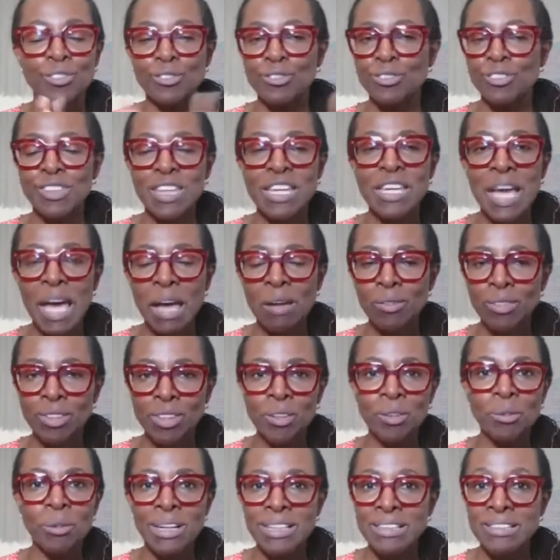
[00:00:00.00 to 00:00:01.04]
seek out
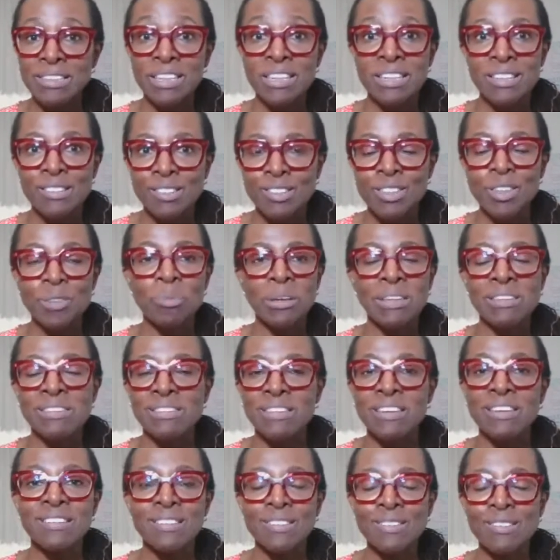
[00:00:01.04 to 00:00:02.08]
new ideas, new
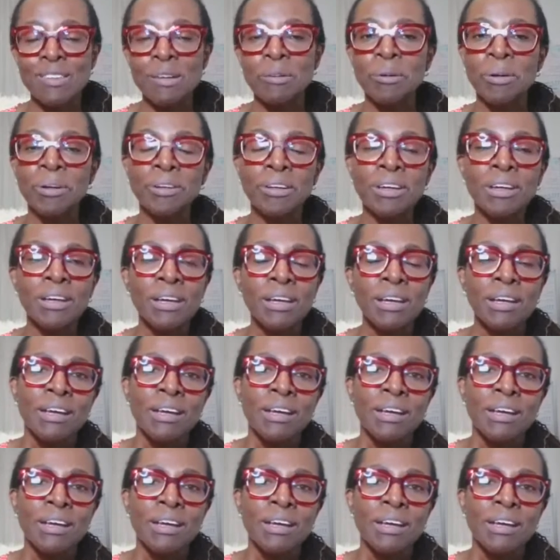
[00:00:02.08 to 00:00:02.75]
business, and so on.